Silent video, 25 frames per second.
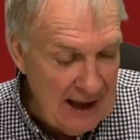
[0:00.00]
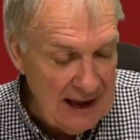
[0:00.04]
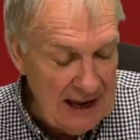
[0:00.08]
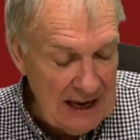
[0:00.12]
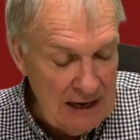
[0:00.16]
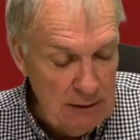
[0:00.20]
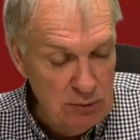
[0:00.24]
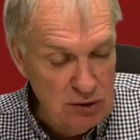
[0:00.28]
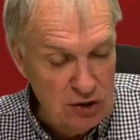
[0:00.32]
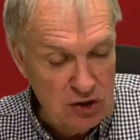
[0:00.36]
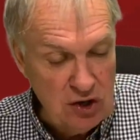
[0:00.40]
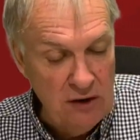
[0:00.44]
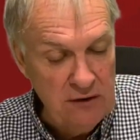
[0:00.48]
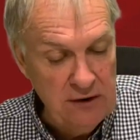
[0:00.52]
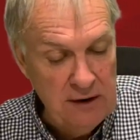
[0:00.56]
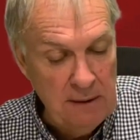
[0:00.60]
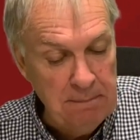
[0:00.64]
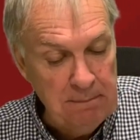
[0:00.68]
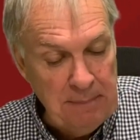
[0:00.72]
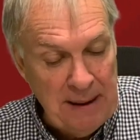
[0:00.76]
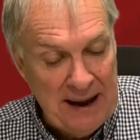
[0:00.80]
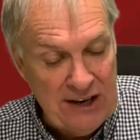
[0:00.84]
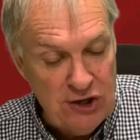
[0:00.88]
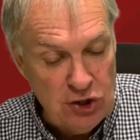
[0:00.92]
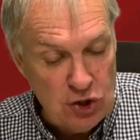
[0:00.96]
He was on the
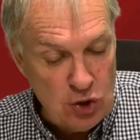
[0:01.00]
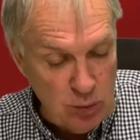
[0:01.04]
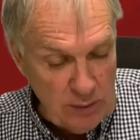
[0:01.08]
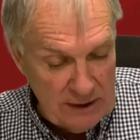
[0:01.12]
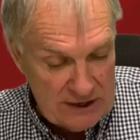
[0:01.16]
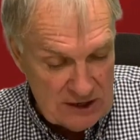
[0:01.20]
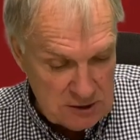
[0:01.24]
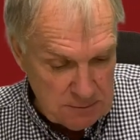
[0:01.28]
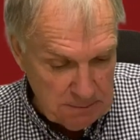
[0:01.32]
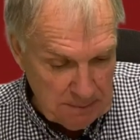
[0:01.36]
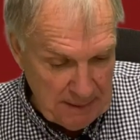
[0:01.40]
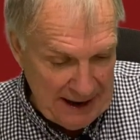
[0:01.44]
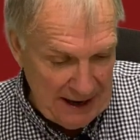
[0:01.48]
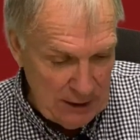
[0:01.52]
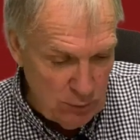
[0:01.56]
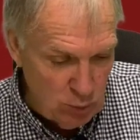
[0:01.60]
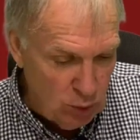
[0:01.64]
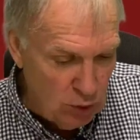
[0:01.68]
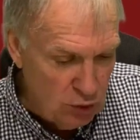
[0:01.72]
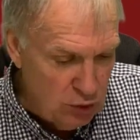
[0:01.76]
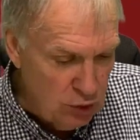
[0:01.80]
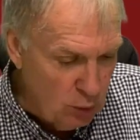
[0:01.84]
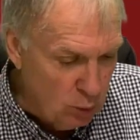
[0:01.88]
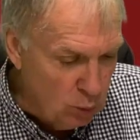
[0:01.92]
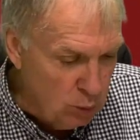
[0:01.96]
bench when Spain
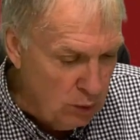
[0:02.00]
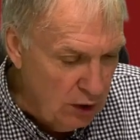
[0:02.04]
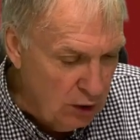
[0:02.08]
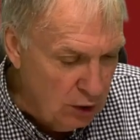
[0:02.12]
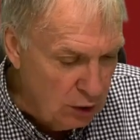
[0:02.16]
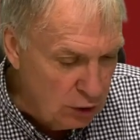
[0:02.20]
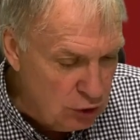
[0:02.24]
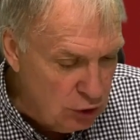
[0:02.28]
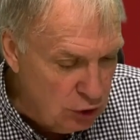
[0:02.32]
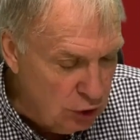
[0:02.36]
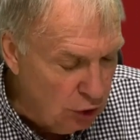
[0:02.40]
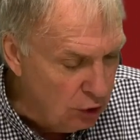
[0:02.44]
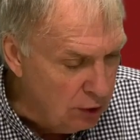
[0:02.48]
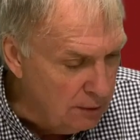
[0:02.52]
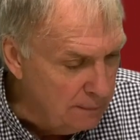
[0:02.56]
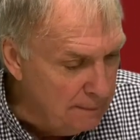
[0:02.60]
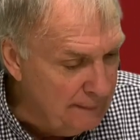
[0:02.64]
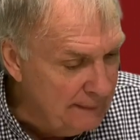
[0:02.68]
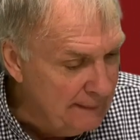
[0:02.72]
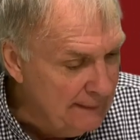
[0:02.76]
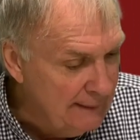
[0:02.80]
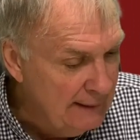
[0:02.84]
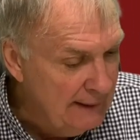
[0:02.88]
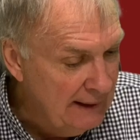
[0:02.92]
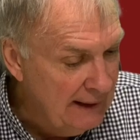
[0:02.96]
won the World Cup.
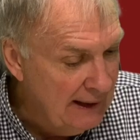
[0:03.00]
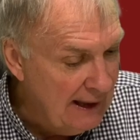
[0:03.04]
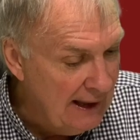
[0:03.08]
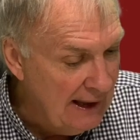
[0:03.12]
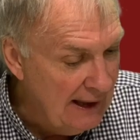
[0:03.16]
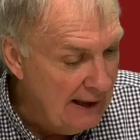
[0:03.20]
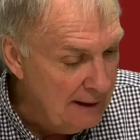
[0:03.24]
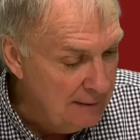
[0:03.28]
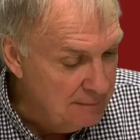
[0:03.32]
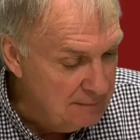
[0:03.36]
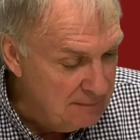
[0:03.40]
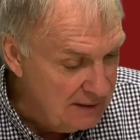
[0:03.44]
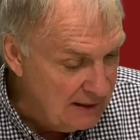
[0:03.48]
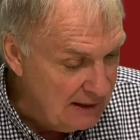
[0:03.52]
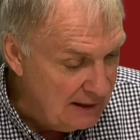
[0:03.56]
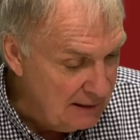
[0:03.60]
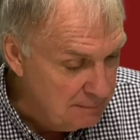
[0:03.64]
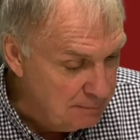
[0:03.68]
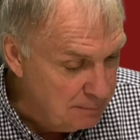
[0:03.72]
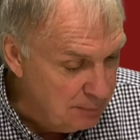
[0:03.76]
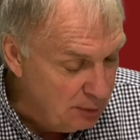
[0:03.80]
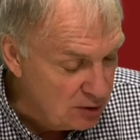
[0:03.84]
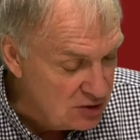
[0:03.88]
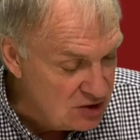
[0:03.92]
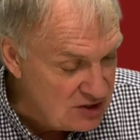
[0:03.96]

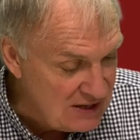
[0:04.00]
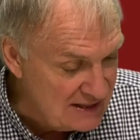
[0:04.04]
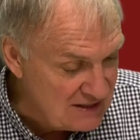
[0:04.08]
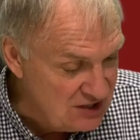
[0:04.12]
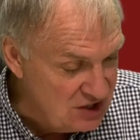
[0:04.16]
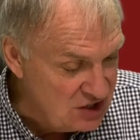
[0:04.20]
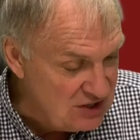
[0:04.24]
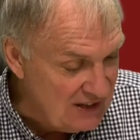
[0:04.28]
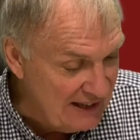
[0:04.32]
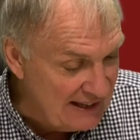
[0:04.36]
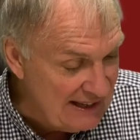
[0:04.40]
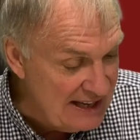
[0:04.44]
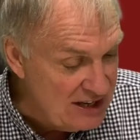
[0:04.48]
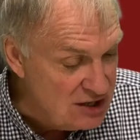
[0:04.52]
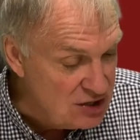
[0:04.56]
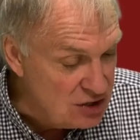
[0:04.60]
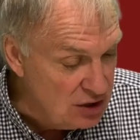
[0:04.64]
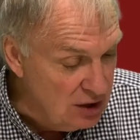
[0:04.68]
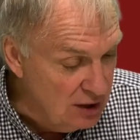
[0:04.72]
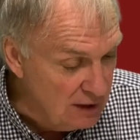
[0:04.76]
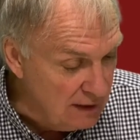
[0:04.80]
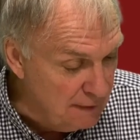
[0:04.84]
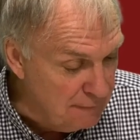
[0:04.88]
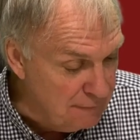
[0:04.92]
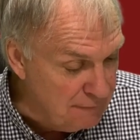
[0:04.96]
But as I say, he's
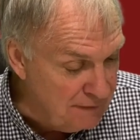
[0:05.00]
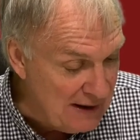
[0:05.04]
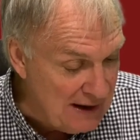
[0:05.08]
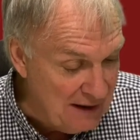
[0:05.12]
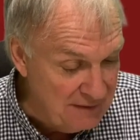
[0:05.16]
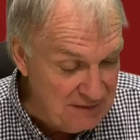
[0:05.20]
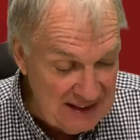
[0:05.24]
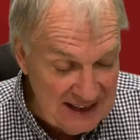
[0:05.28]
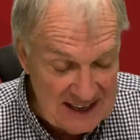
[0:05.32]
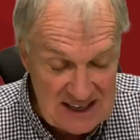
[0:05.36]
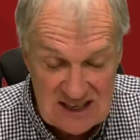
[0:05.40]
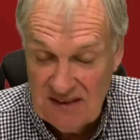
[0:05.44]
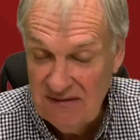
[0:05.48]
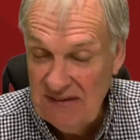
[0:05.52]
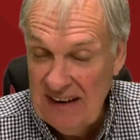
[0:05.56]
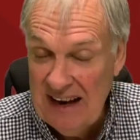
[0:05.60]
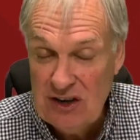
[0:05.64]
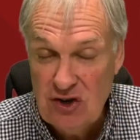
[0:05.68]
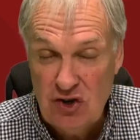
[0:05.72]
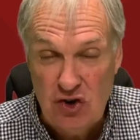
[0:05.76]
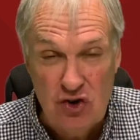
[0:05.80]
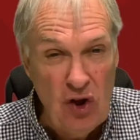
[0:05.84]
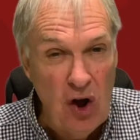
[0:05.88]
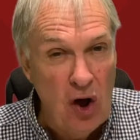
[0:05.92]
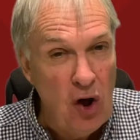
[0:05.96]
35 years of
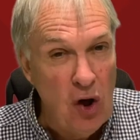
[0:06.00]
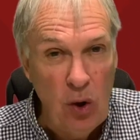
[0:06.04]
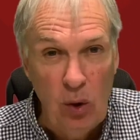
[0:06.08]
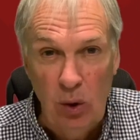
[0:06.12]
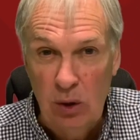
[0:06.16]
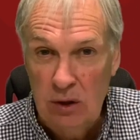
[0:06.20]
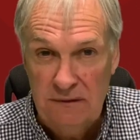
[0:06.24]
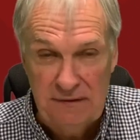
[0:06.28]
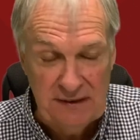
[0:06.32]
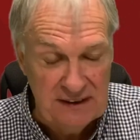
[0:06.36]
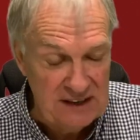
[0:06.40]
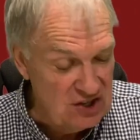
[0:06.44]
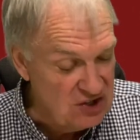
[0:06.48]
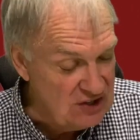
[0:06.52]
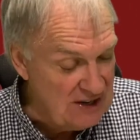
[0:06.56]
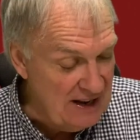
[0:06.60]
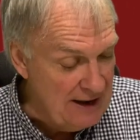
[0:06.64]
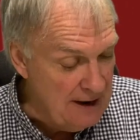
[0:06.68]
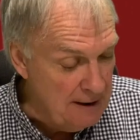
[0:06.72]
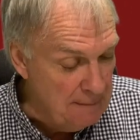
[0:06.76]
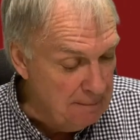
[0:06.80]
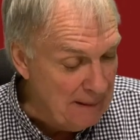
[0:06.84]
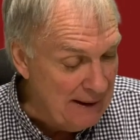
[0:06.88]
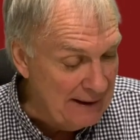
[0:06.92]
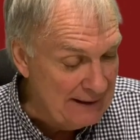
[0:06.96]
age. Not old for a
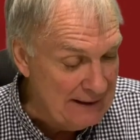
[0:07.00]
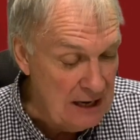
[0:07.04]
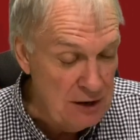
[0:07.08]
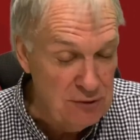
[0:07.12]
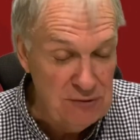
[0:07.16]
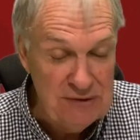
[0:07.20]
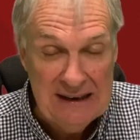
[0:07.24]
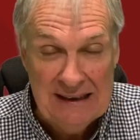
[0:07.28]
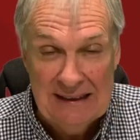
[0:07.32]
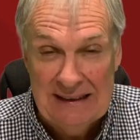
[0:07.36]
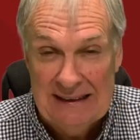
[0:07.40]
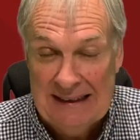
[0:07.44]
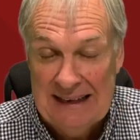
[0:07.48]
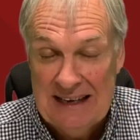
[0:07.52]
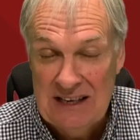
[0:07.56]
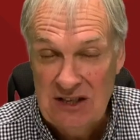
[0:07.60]
centre-back, it really